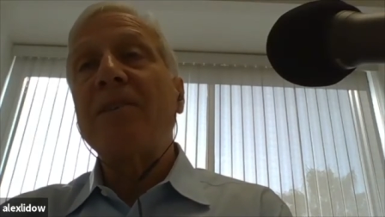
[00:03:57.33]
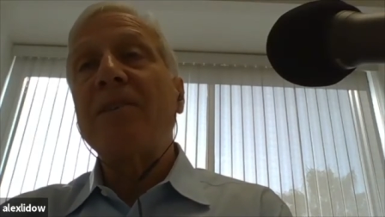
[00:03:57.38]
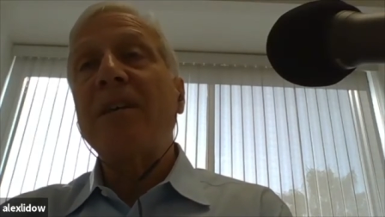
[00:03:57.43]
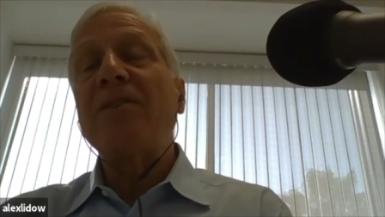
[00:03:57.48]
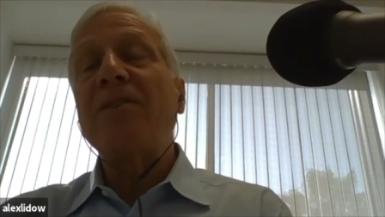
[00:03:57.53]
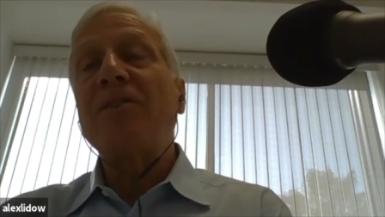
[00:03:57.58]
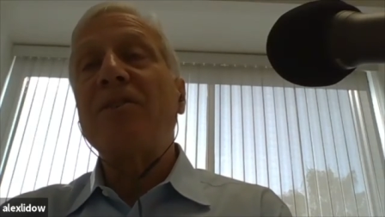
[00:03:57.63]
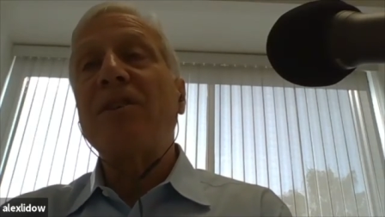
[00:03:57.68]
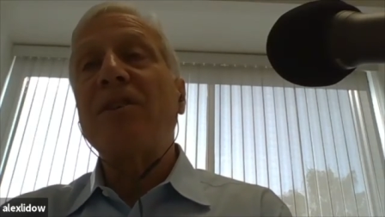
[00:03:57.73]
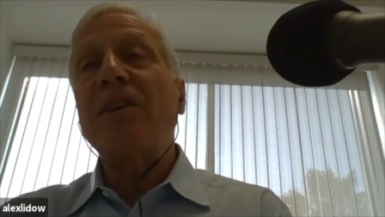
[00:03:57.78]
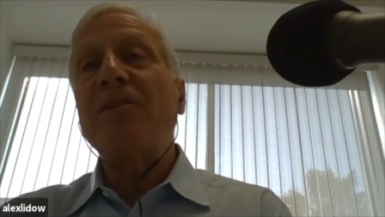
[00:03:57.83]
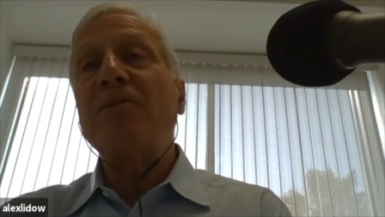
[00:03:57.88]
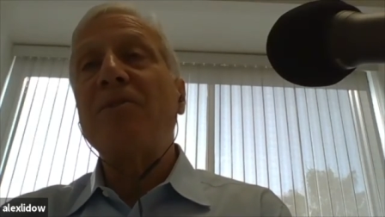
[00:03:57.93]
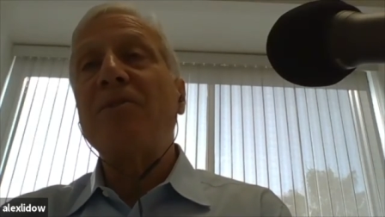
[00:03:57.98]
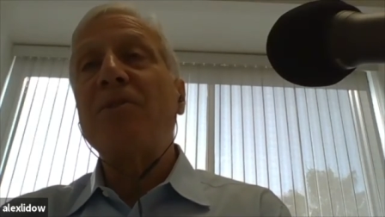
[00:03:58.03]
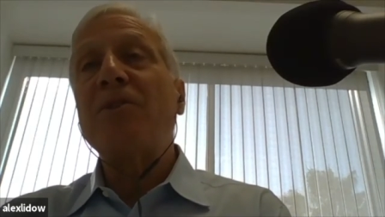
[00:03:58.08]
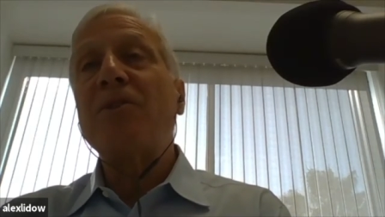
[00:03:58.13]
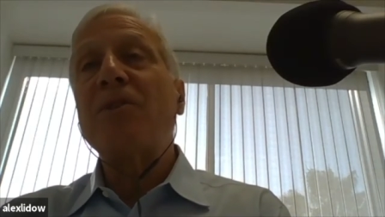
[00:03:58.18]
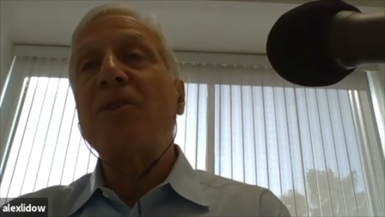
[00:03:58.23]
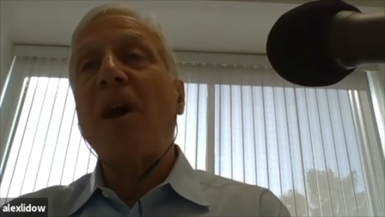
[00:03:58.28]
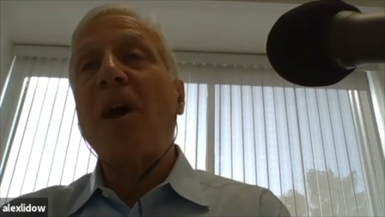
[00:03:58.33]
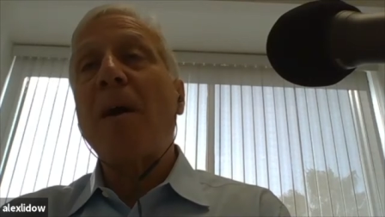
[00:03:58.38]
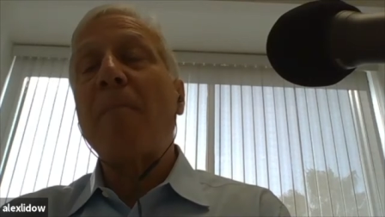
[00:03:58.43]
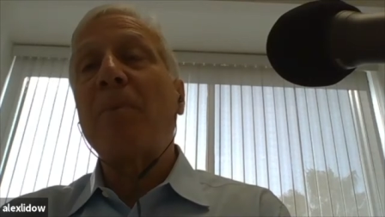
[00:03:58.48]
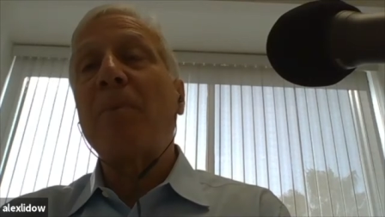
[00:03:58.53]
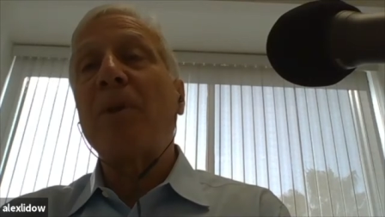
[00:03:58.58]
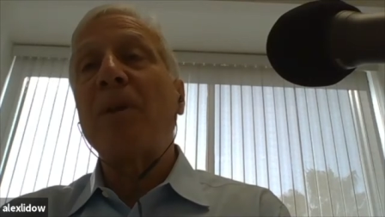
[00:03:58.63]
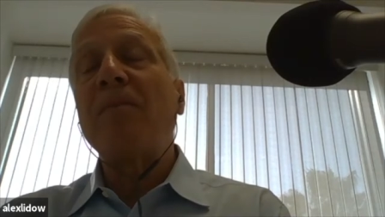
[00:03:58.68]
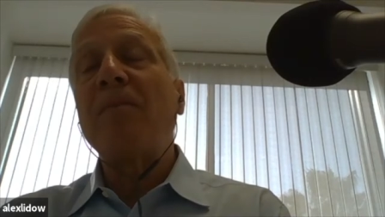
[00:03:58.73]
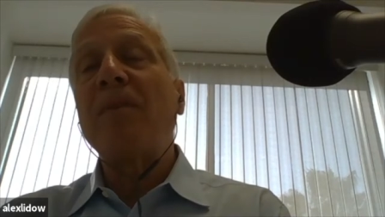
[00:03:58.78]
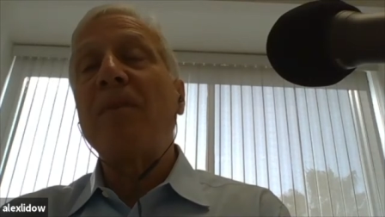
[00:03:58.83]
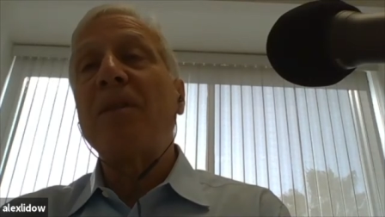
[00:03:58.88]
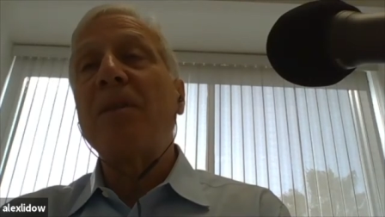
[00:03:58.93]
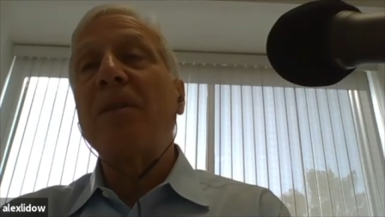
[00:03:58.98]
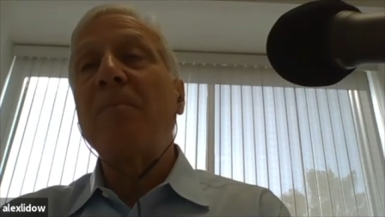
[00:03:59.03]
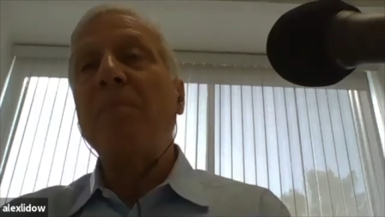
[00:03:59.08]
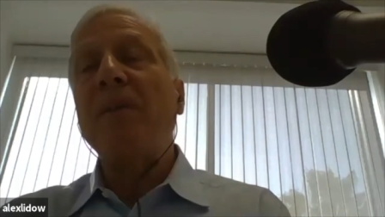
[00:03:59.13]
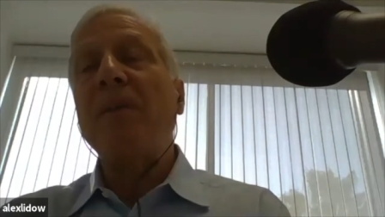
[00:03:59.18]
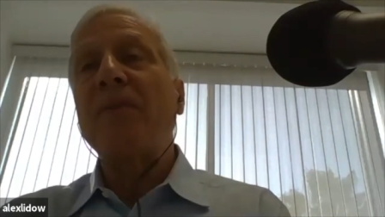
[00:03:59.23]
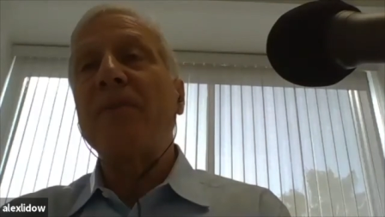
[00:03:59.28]
tend, tend to stop believing the
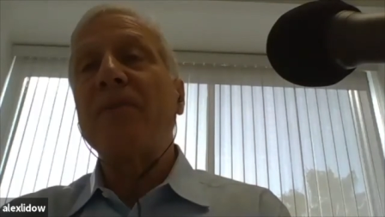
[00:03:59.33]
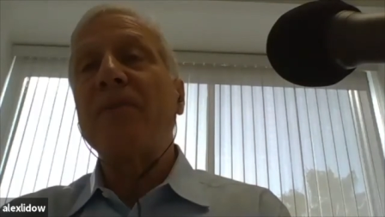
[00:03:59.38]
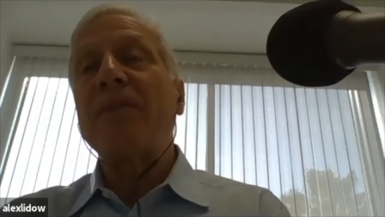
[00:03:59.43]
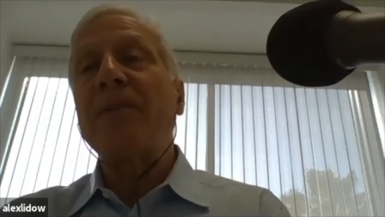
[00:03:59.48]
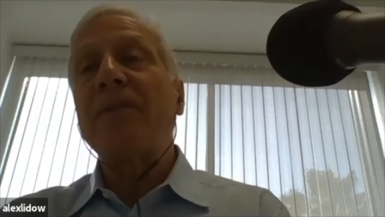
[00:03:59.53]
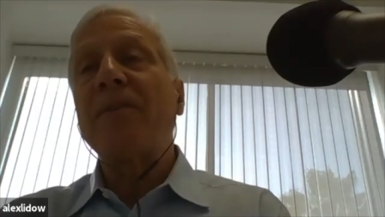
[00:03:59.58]
myths.